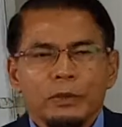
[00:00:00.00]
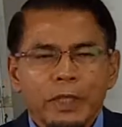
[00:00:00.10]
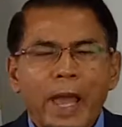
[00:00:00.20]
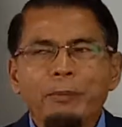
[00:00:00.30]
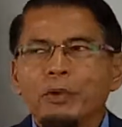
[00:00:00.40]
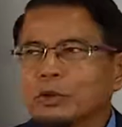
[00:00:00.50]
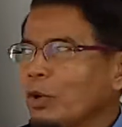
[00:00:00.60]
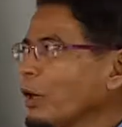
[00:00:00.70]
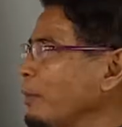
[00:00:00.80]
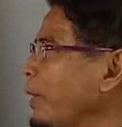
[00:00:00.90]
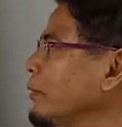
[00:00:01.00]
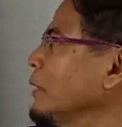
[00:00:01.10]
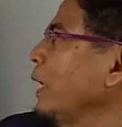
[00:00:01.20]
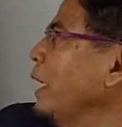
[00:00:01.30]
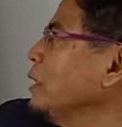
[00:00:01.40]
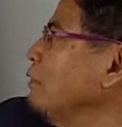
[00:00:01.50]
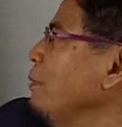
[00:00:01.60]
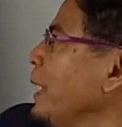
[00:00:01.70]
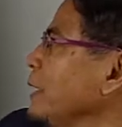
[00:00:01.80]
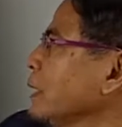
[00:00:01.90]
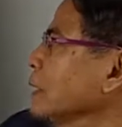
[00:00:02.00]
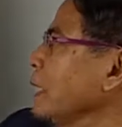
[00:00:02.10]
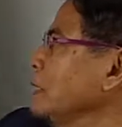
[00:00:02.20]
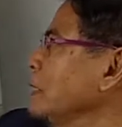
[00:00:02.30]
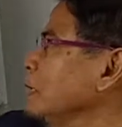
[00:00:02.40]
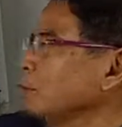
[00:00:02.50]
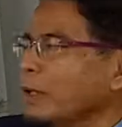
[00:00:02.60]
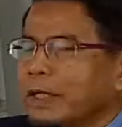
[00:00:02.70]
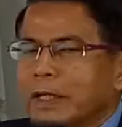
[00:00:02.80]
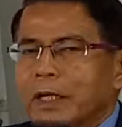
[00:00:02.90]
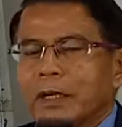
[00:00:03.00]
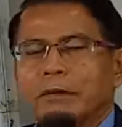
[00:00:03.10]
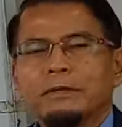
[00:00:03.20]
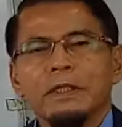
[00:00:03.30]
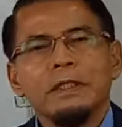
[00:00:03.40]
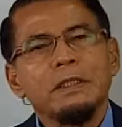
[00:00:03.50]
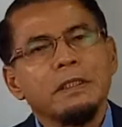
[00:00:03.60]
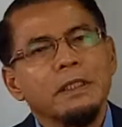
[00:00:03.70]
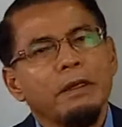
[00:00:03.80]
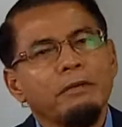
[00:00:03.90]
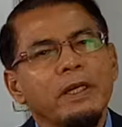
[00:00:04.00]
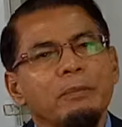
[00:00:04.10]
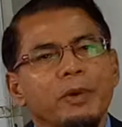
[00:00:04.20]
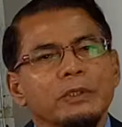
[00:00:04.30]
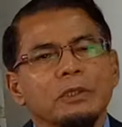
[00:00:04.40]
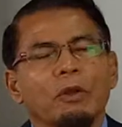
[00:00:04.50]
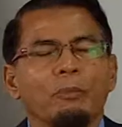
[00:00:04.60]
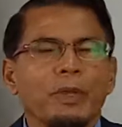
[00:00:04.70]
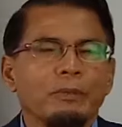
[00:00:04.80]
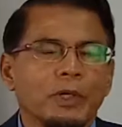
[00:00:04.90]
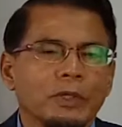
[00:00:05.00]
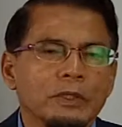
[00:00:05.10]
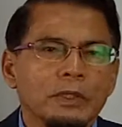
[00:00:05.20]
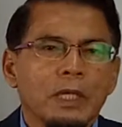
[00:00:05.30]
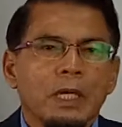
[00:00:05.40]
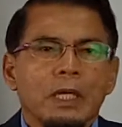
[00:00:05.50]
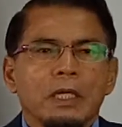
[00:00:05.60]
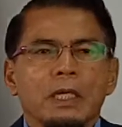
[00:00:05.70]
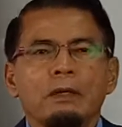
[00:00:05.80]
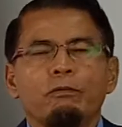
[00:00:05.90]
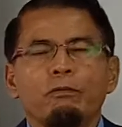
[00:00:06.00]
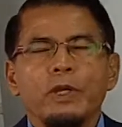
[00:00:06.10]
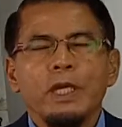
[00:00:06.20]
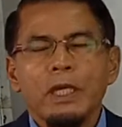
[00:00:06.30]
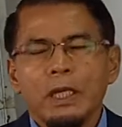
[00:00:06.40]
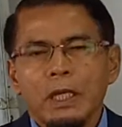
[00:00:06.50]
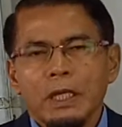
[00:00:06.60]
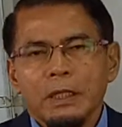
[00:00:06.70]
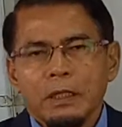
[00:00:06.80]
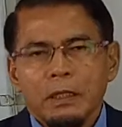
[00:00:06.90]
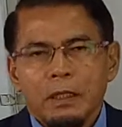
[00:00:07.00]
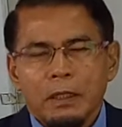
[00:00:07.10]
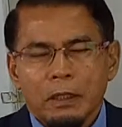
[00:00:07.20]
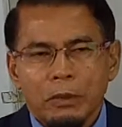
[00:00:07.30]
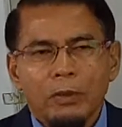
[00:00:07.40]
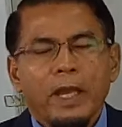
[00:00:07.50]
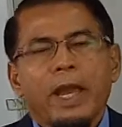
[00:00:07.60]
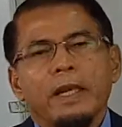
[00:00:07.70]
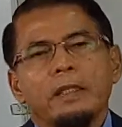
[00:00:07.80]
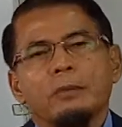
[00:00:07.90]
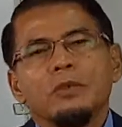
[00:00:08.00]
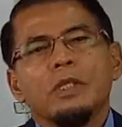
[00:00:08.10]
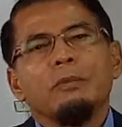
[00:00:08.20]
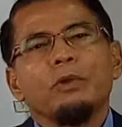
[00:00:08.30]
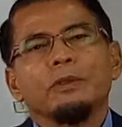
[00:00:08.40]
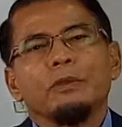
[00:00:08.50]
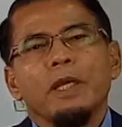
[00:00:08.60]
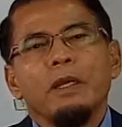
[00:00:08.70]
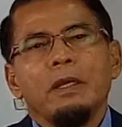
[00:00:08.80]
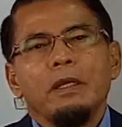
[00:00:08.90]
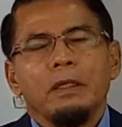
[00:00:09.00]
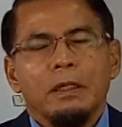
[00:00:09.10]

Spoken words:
Today I'm going to talk about achievement and success in this world and the hereafter. This is a very important topic because if we look at the Muslim world today,